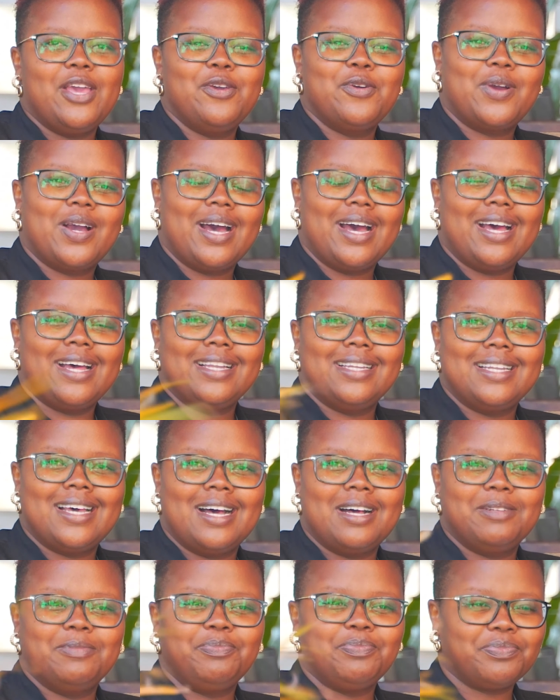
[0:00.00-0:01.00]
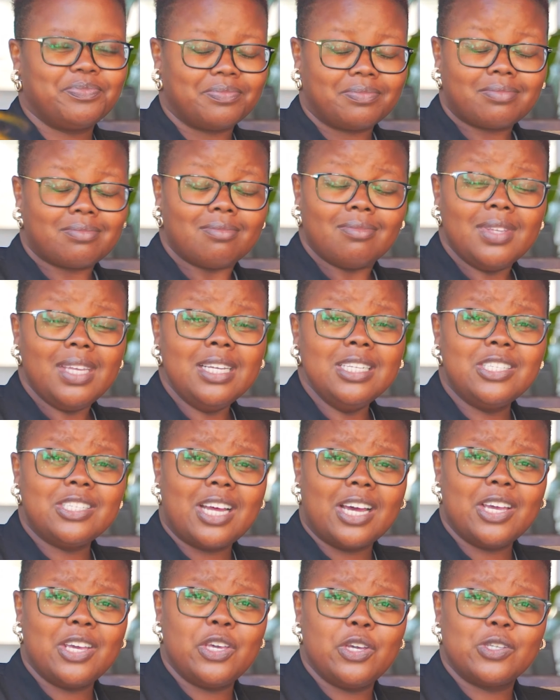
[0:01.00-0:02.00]
you can
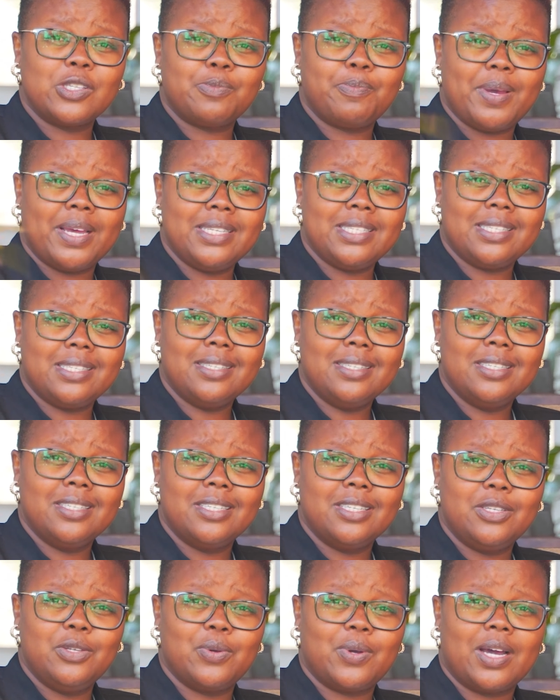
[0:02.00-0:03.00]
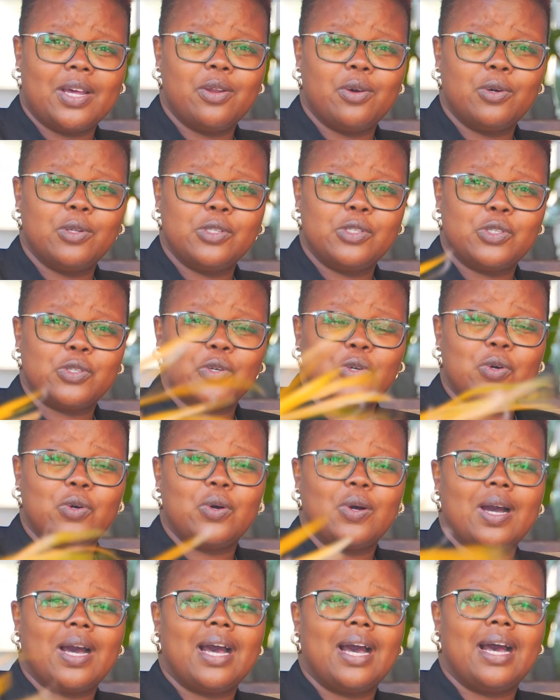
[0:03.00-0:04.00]
track your spending. You can
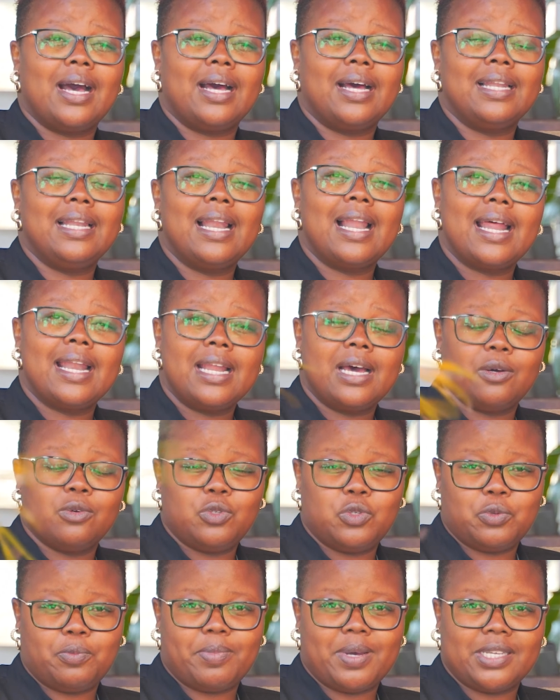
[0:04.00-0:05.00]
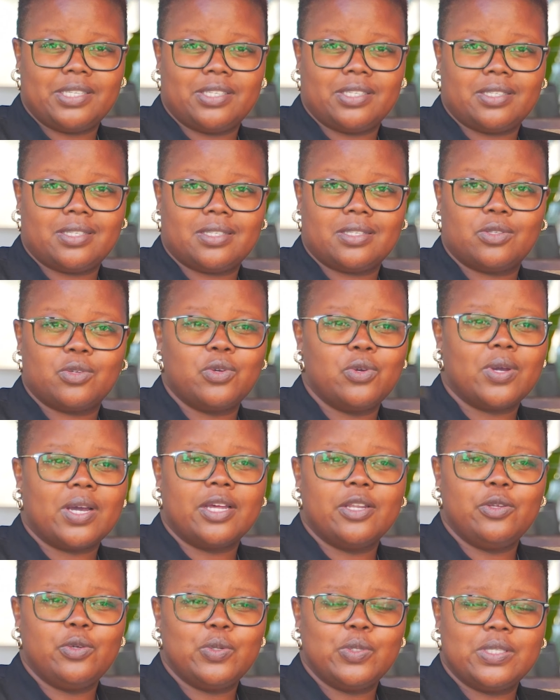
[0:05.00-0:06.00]
also learn how to budget. So you
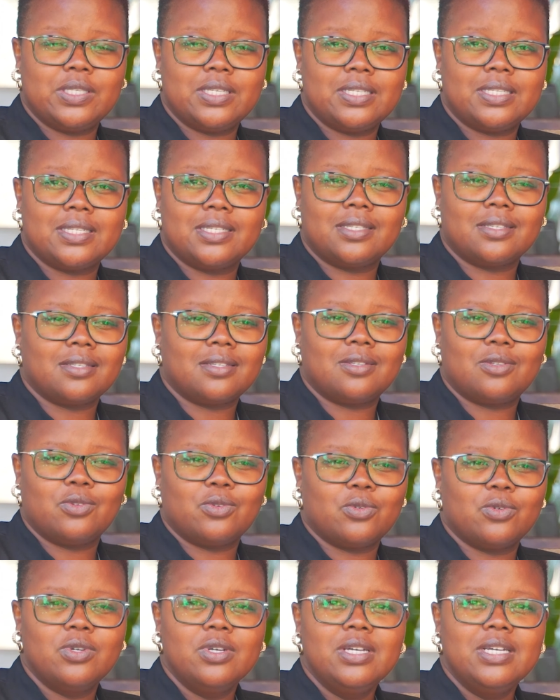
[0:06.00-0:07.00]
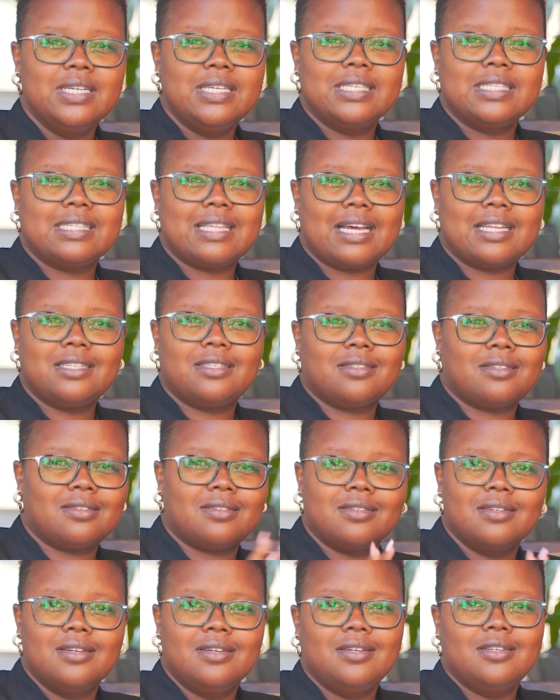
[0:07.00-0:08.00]
can use it and just, start
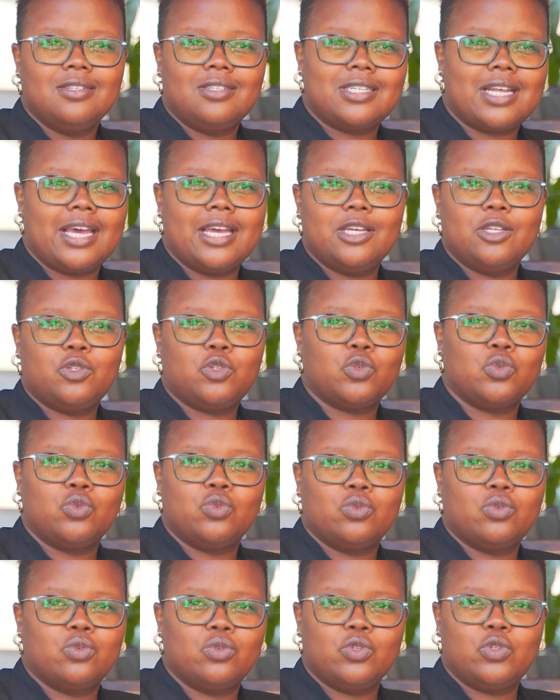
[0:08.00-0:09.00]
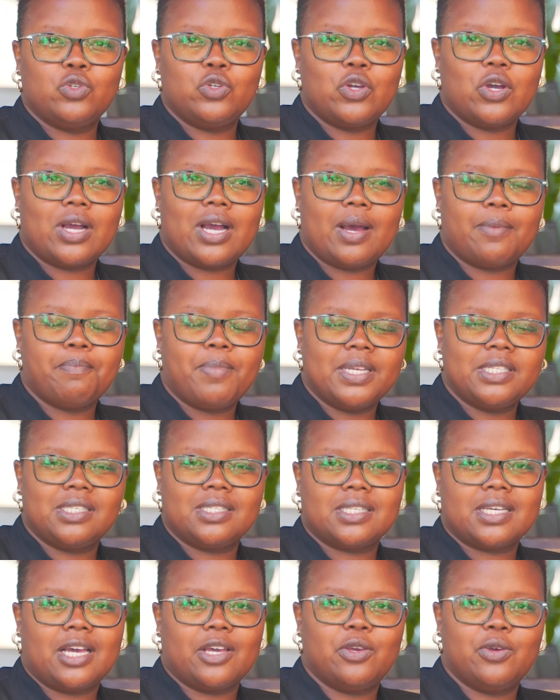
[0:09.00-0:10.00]
trying to do your
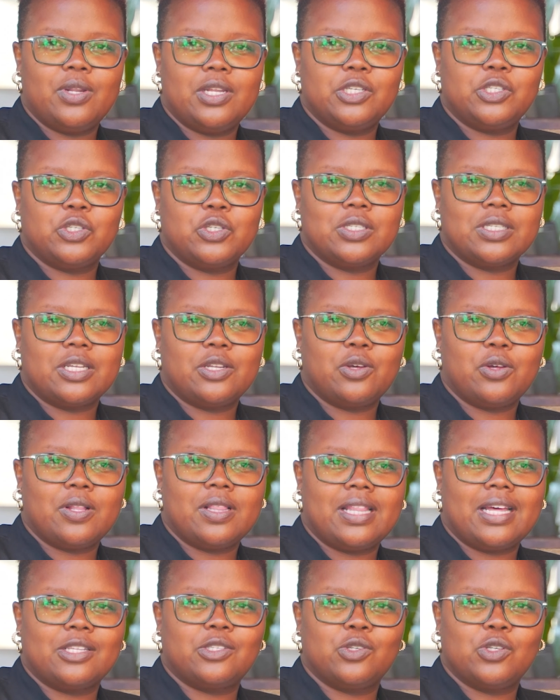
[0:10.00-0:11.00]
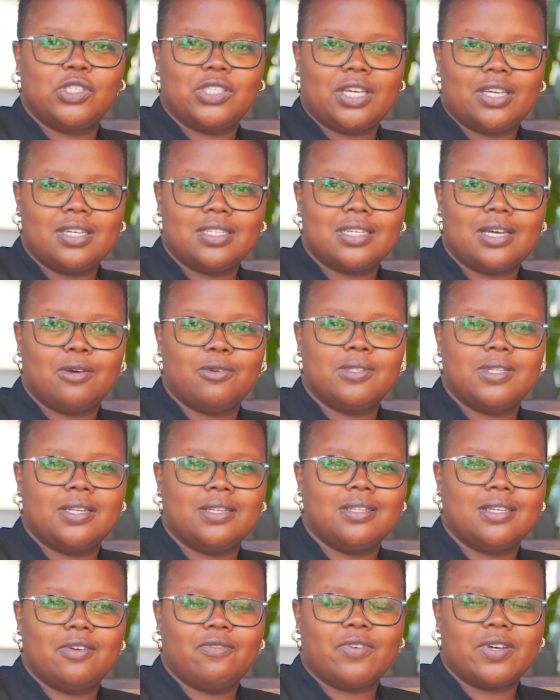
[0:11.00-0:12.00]
budget calculations and all that. So check it out
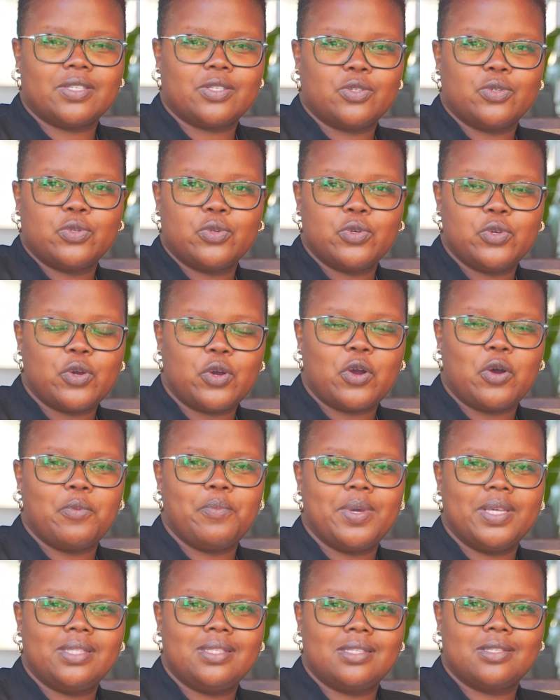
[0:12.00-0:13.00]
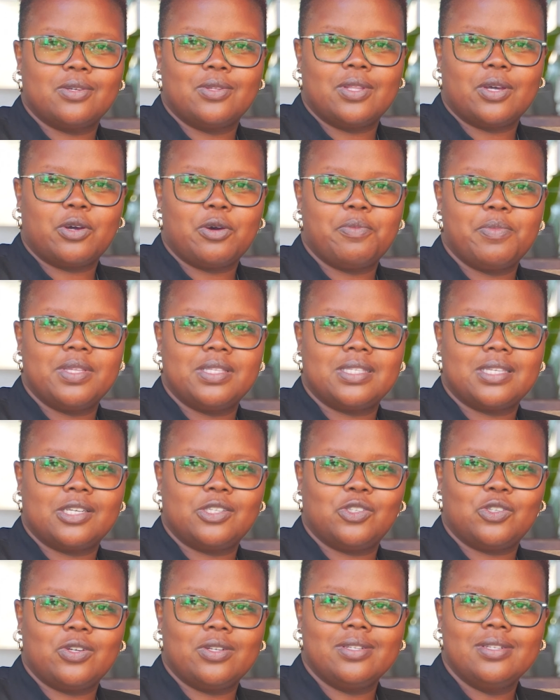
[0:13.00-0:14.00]
and give us, your comments on the comment
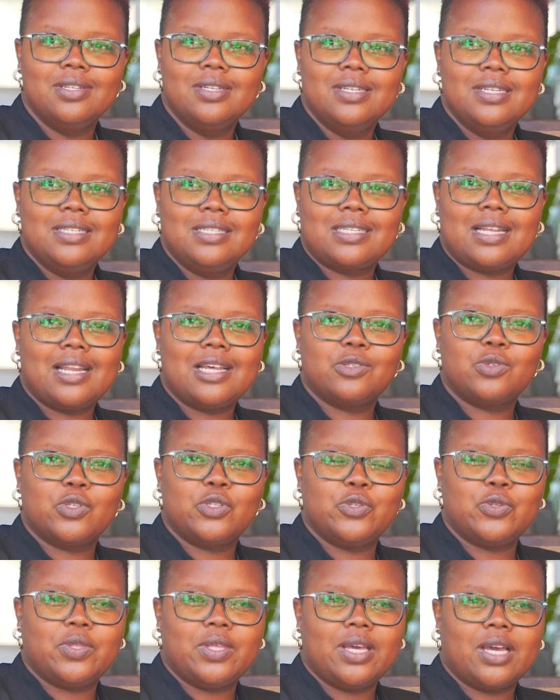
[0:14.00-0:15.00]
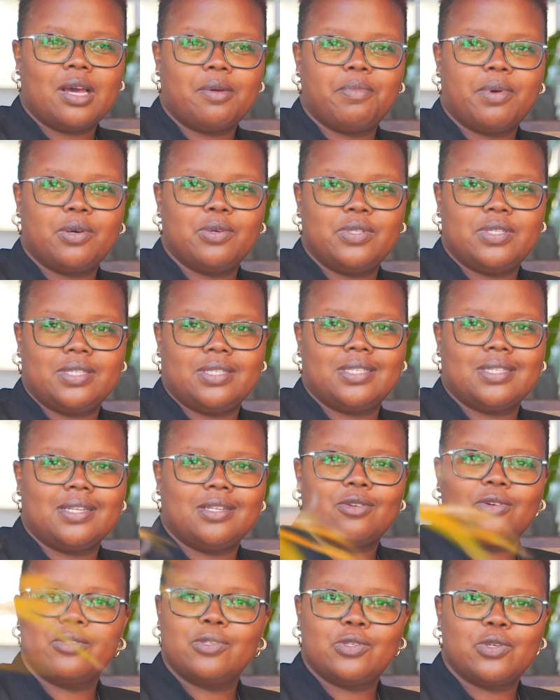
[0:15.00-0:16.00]
section. Tell us what you think about it.
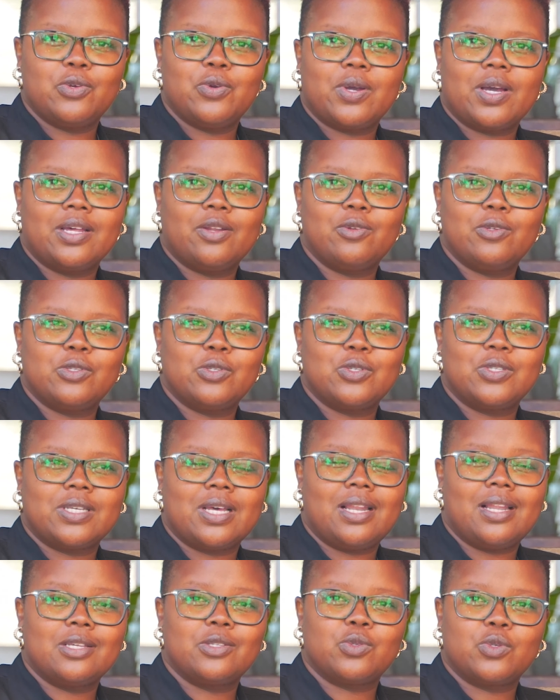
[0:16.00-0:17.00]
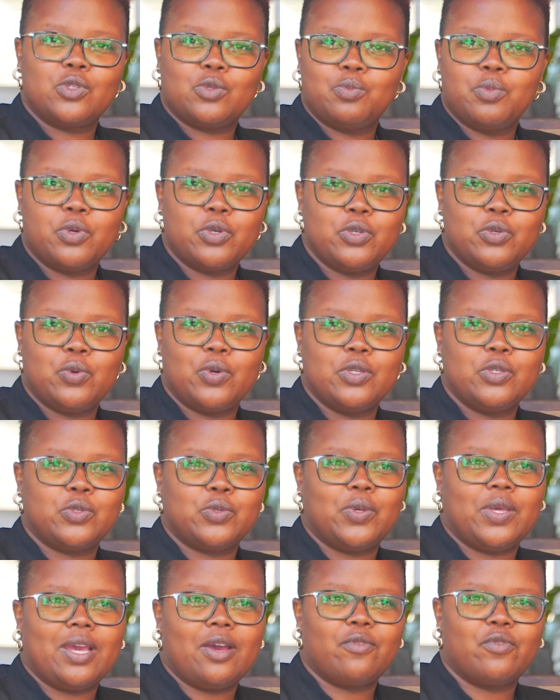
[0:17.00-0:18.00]
And also, you can also tell us what more you want
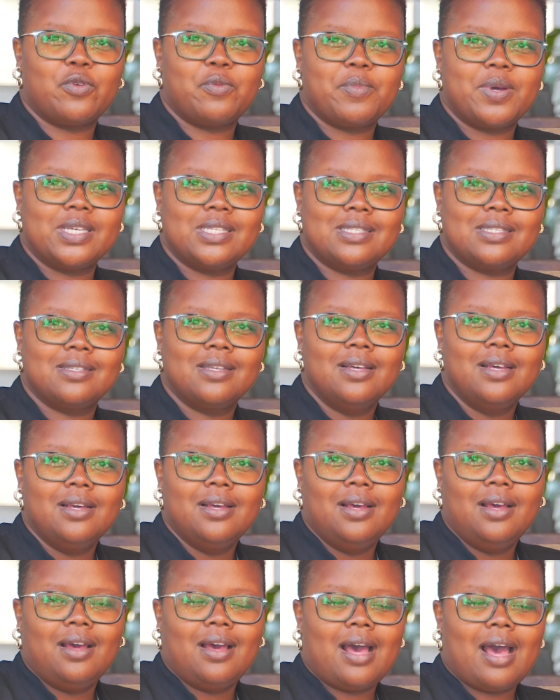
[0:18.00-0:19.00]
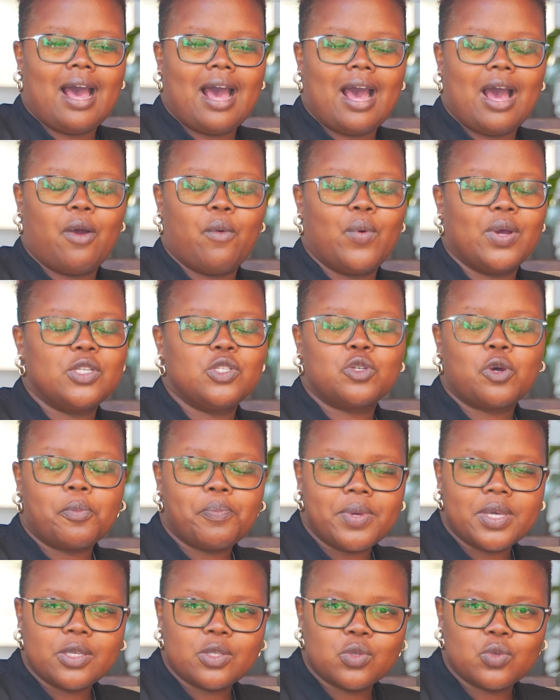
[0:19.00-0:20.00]
to hear from us, what
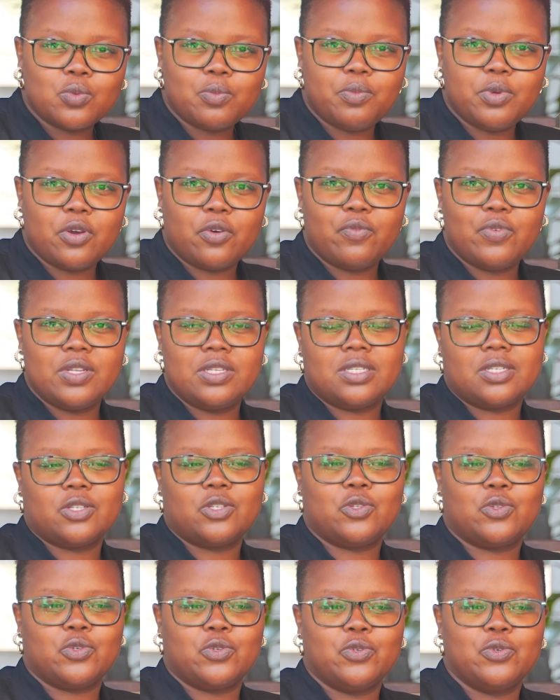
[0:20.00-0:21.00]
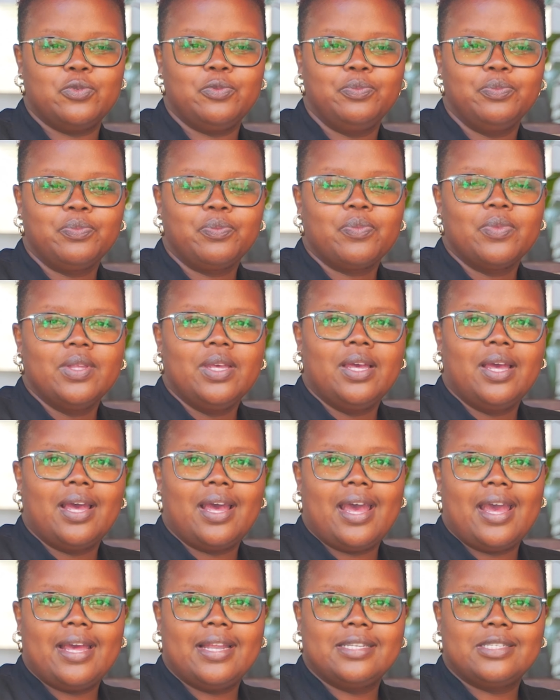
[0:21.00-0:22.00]
topics would be of interest to you.
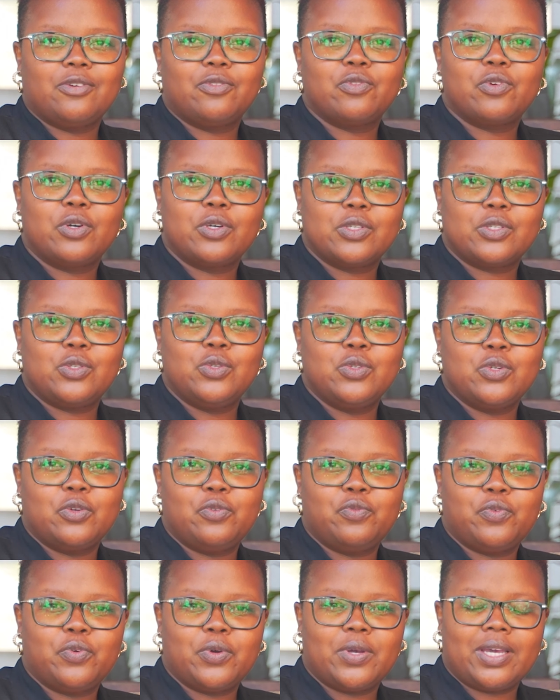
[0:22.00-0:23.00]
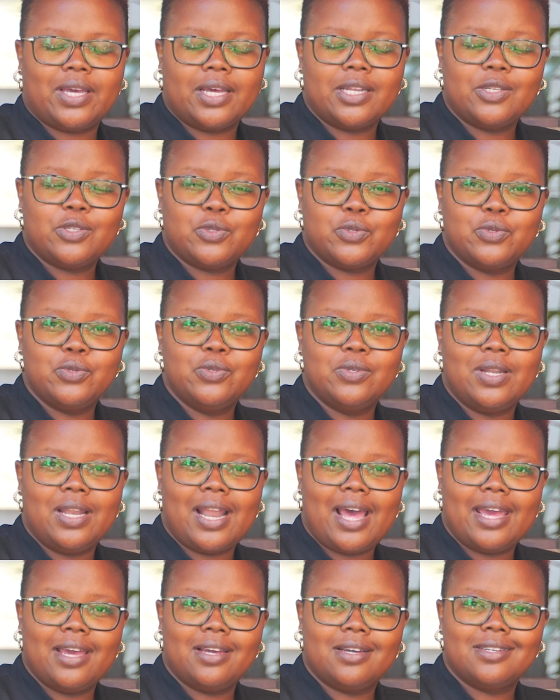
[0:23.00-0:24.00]
And of course, do not forget to
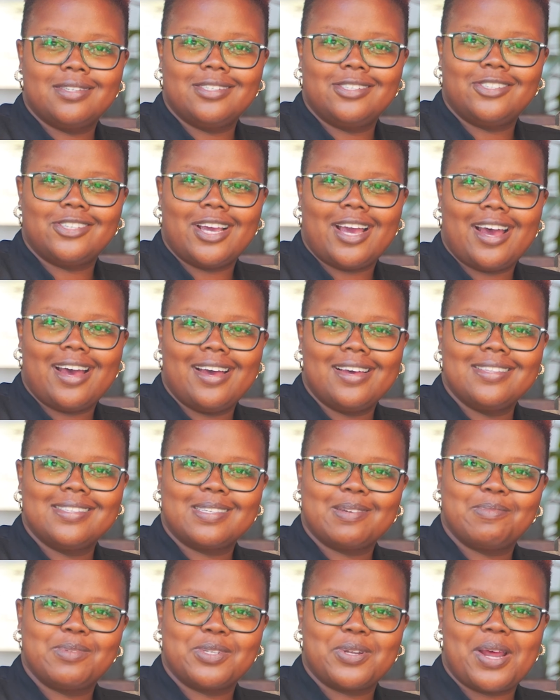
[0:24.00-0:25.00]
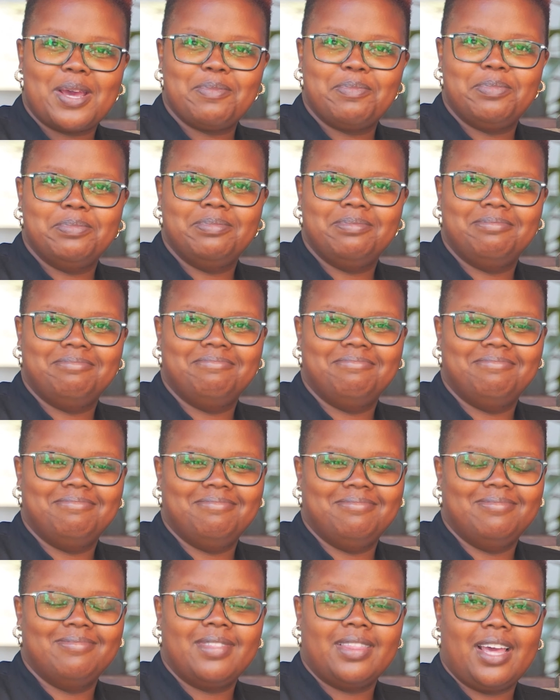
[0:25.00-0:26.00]
like, share, and subscribe.
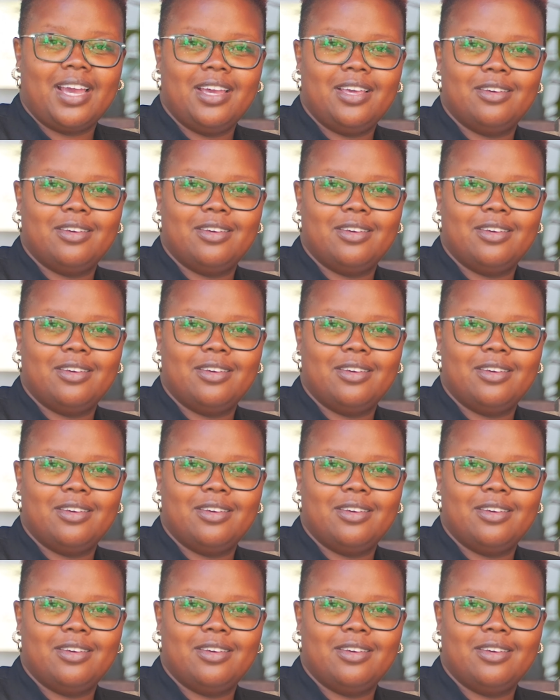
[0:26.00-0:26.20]
Thank